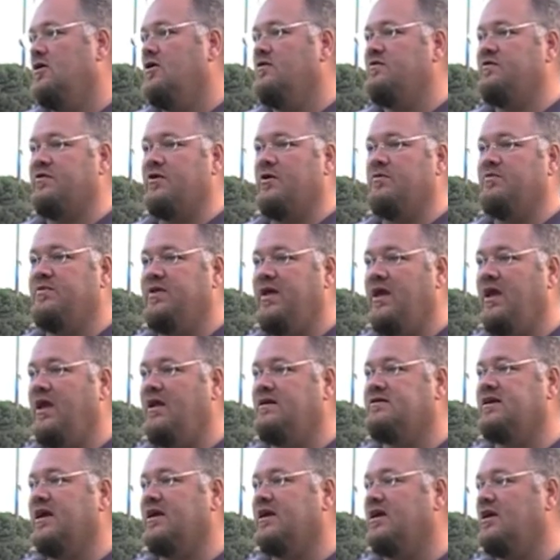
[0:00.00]
From there,
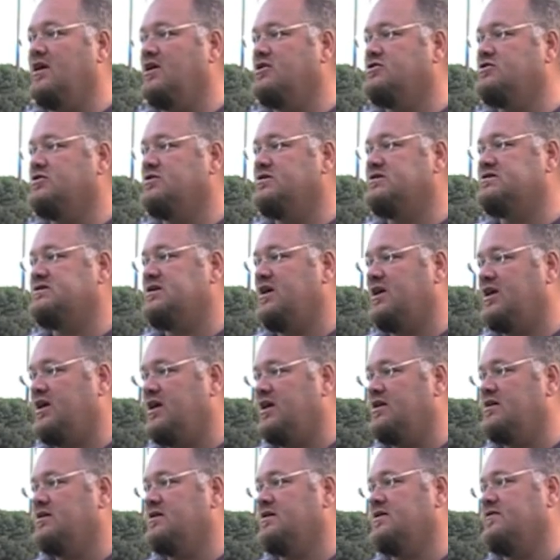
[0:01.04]
taking it to the
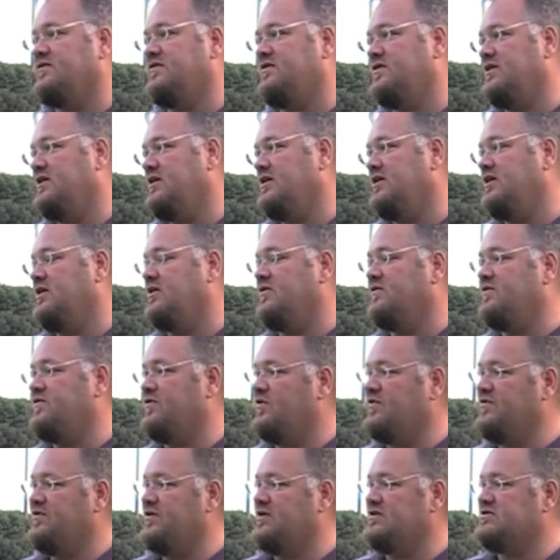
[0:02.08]
second, the third and the
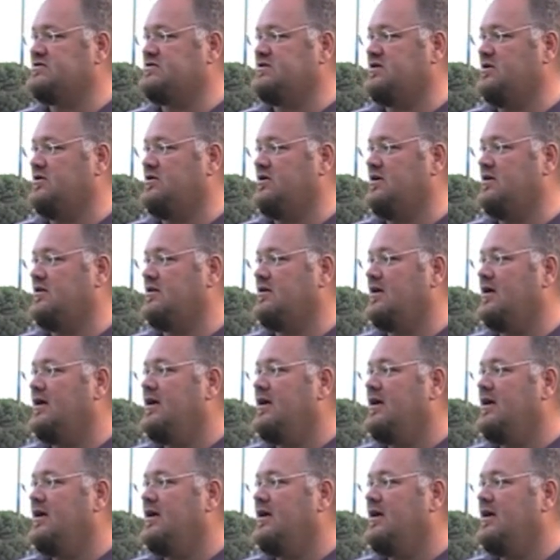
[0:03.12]
fourth year student